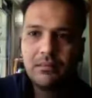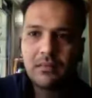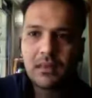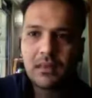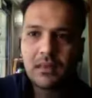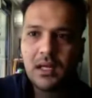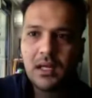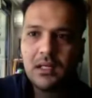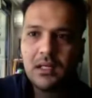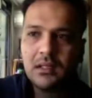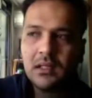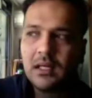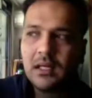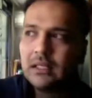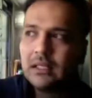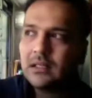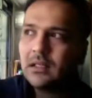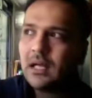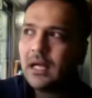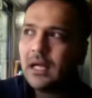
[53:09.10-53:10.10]

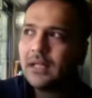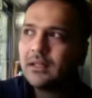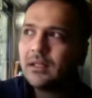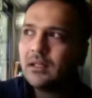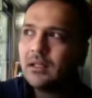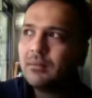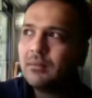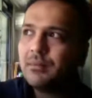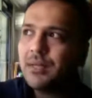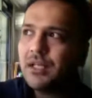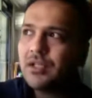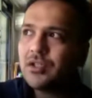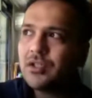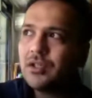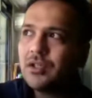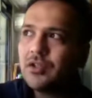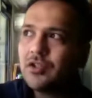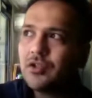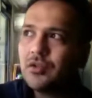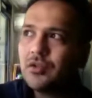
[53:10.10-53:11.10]
And I think a major
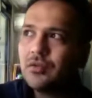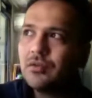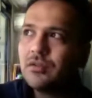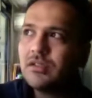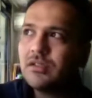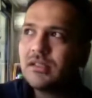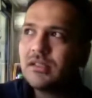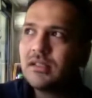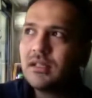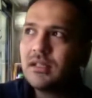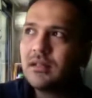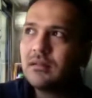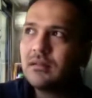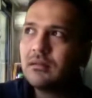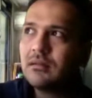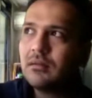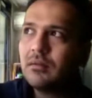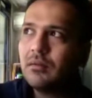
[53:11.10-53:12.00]
issue is that